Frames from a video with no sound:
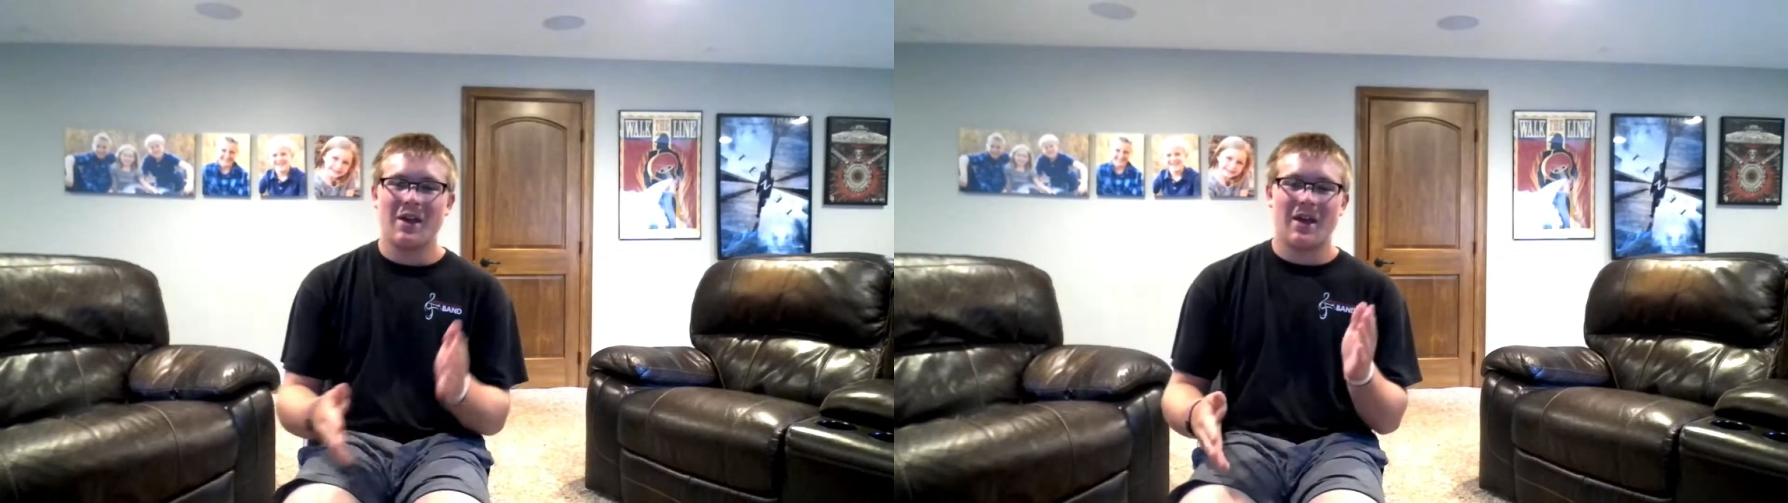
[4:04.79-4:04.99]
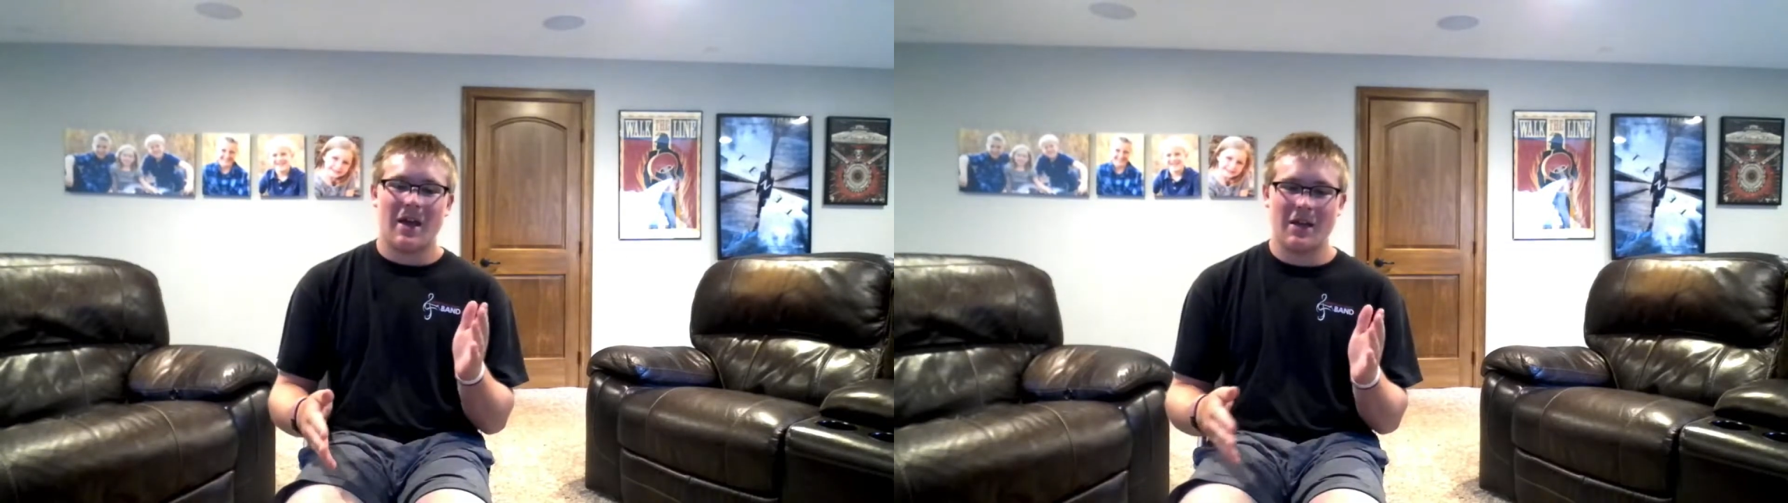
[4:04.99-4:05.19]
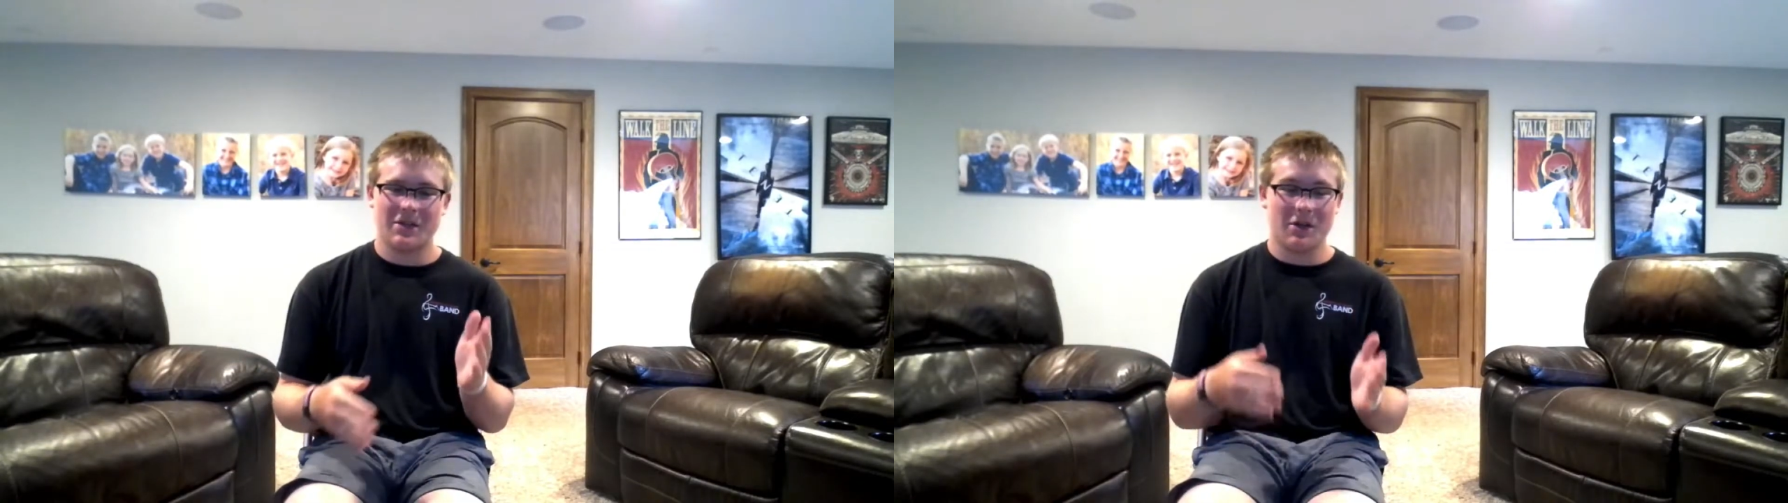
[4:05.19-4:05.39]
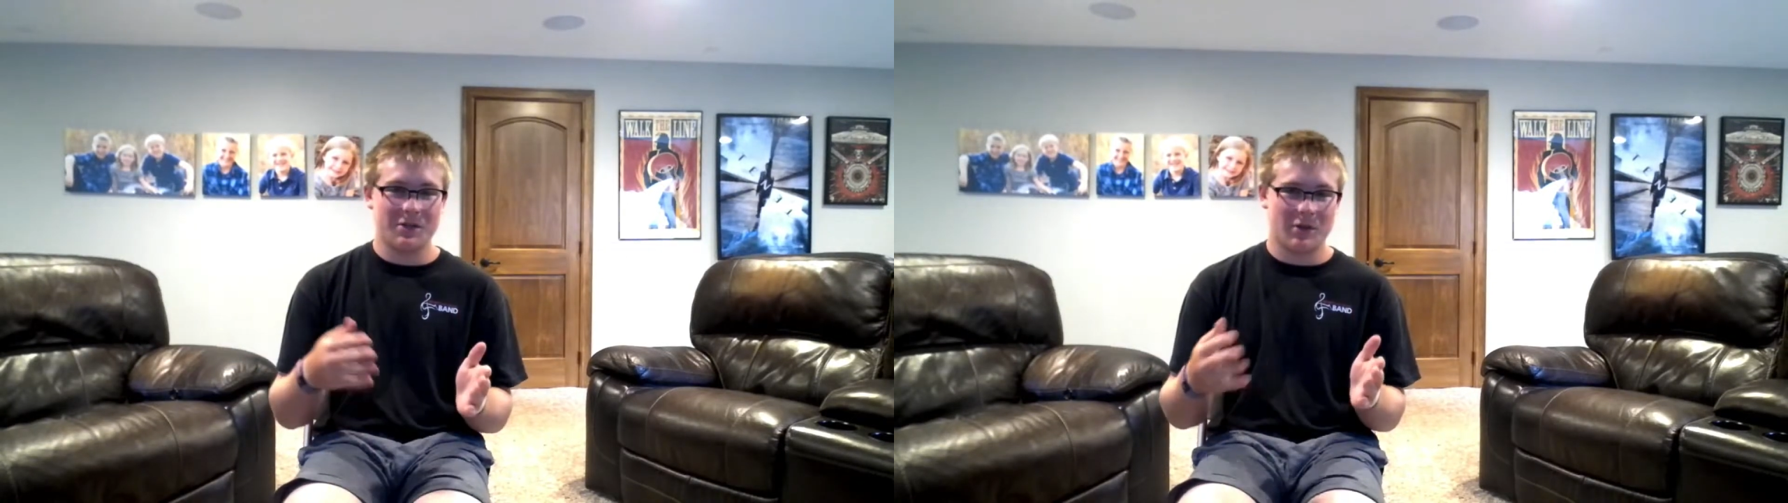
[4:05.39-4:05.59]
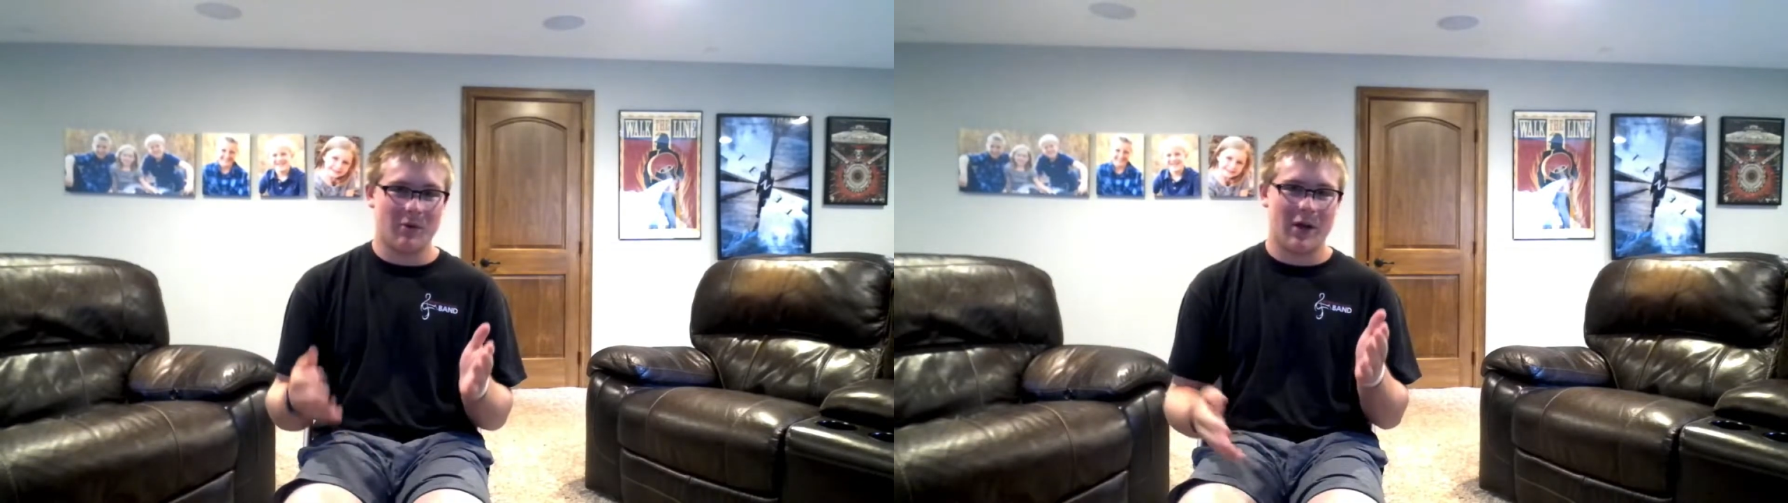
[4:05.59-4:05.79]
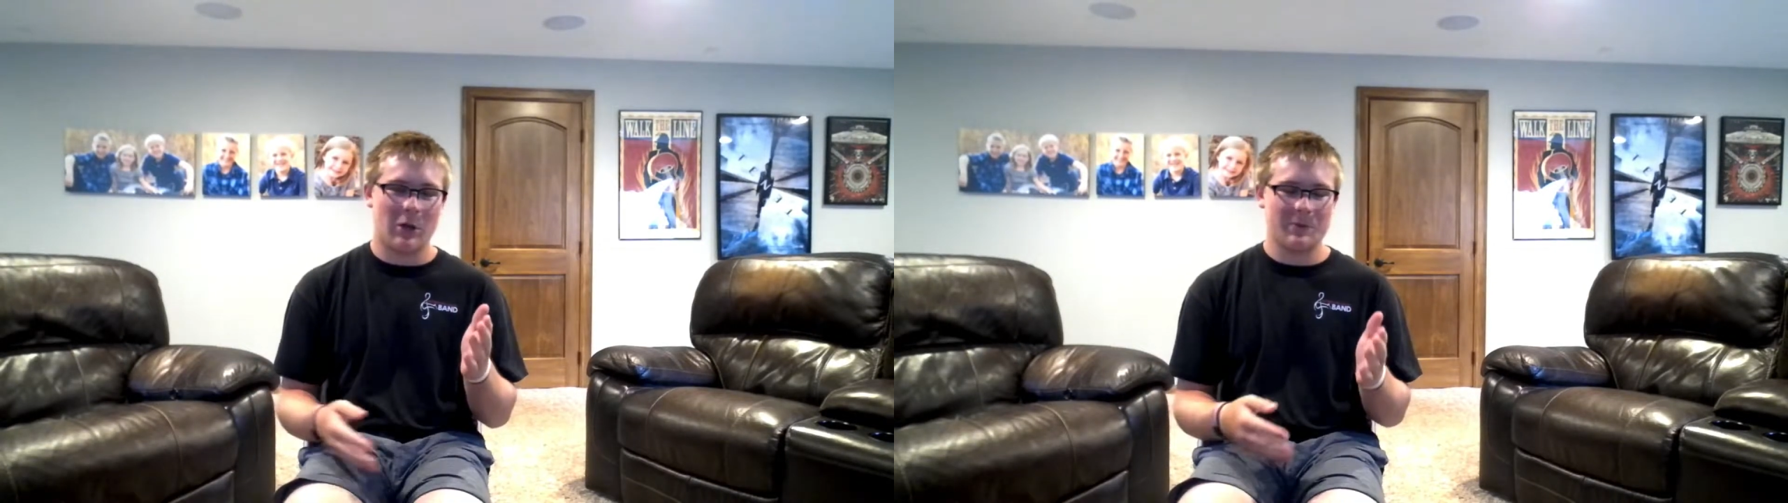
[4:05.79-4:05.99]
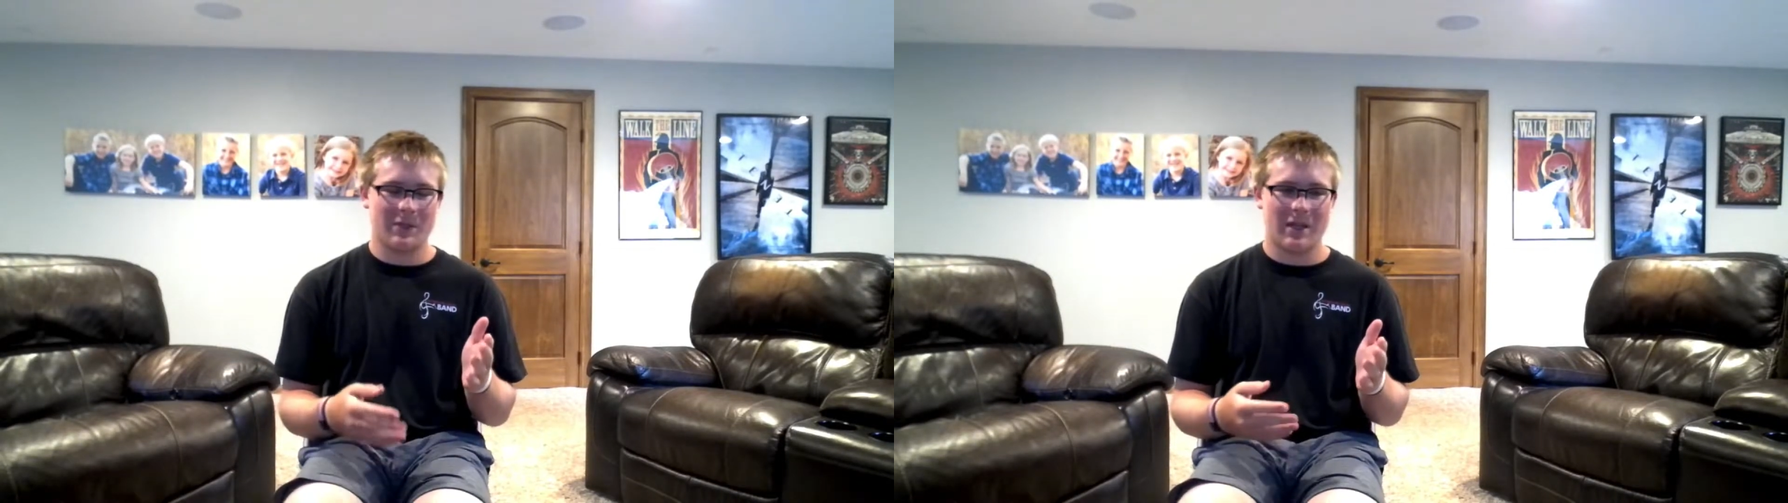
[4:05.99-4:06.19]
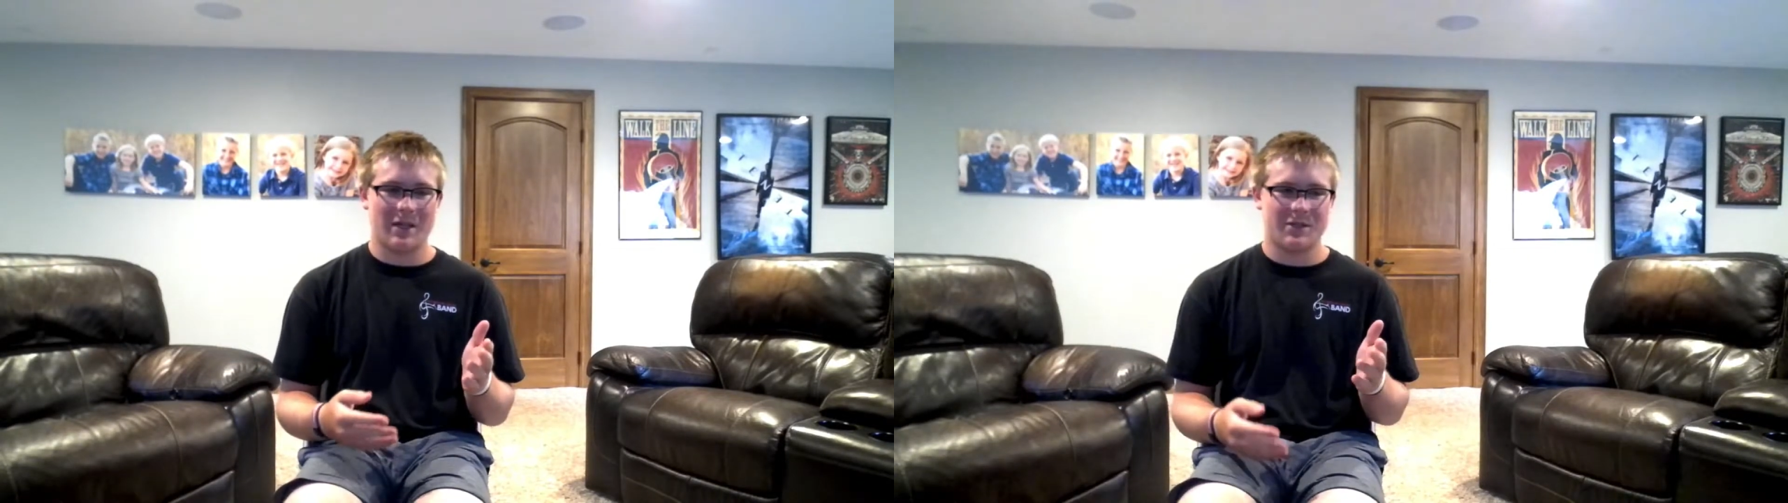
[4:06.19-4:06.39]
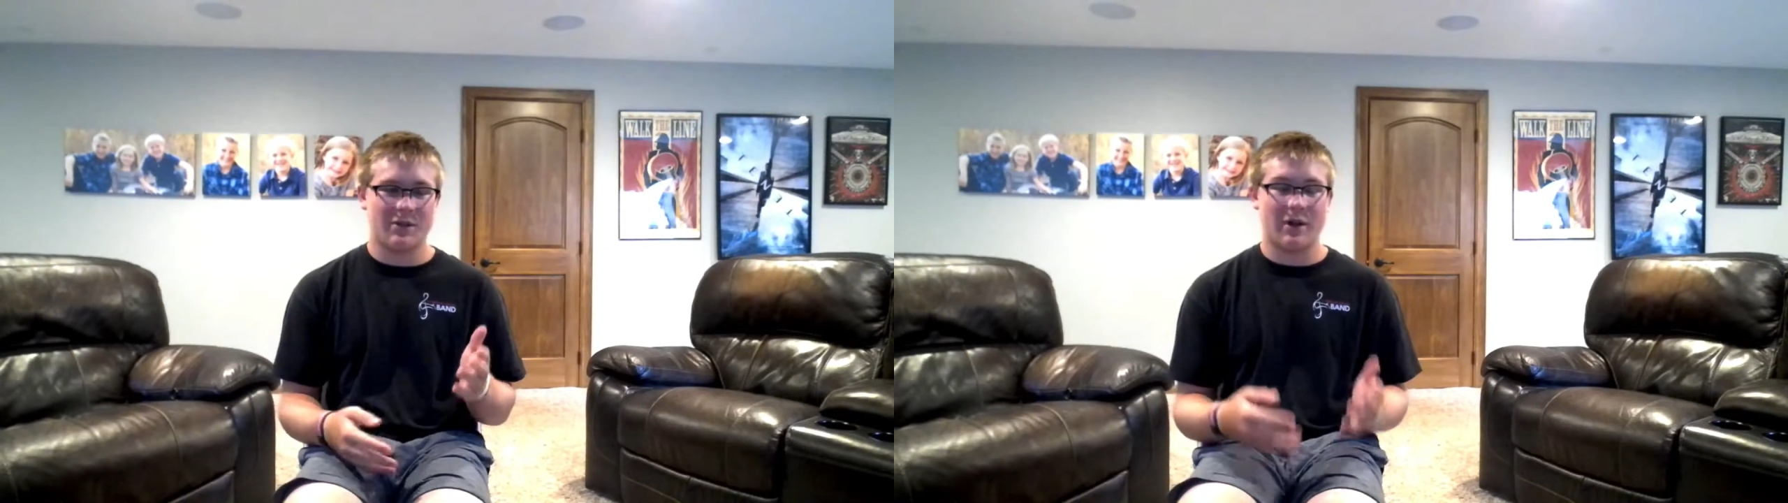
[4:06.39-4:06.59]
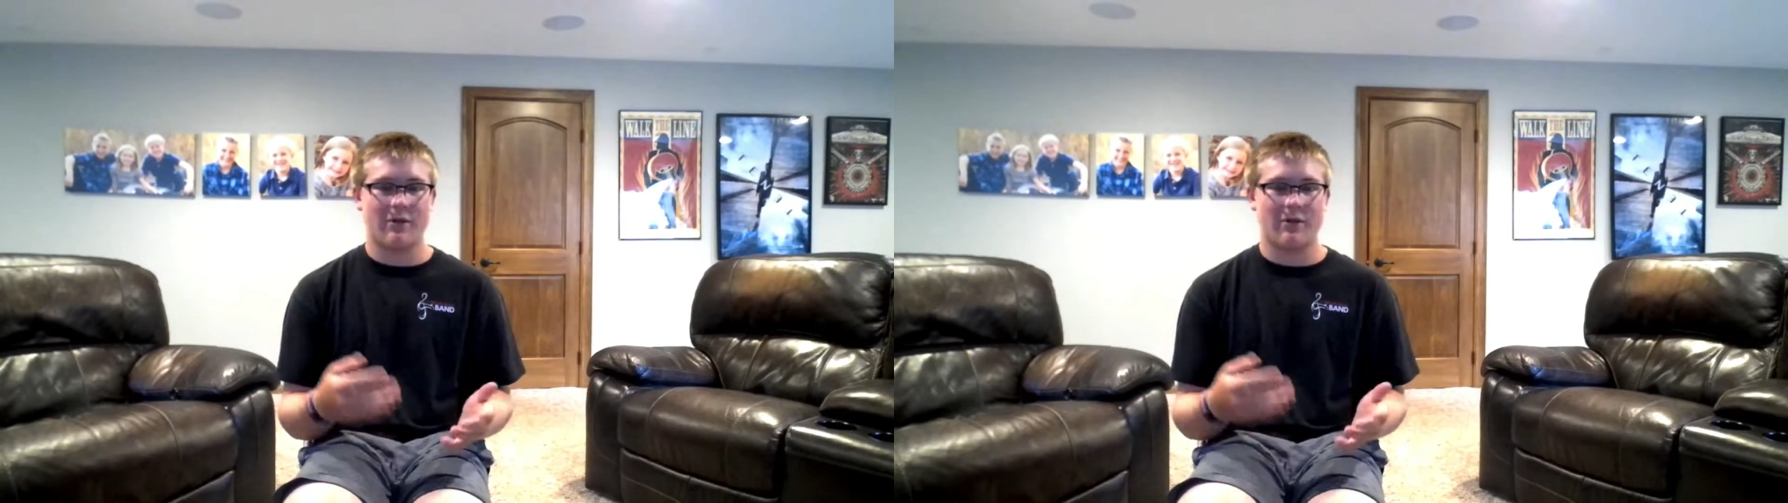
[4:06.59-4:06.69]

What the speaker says: And it also helps a lot so you're not